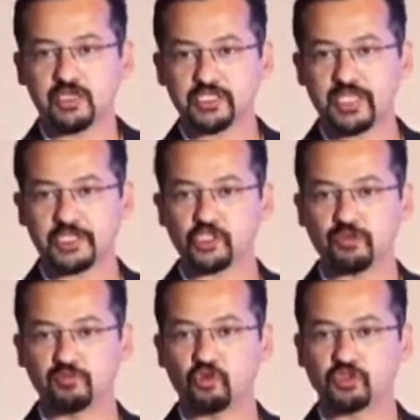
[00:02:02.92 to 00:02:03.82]
is actually
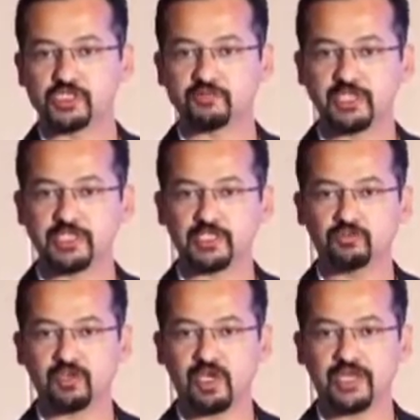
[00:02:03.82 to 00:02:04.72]
been more
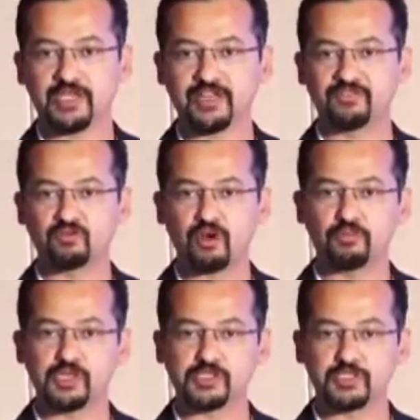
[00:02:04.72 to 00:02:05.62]
subjective, and it differs from
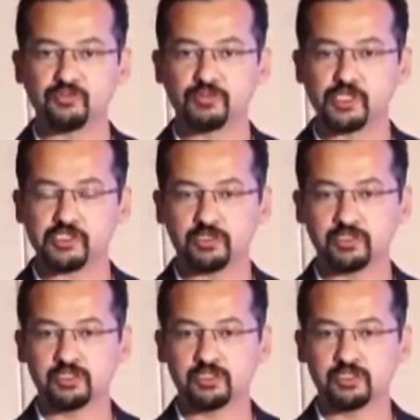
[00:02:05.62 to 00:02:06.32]
person to person.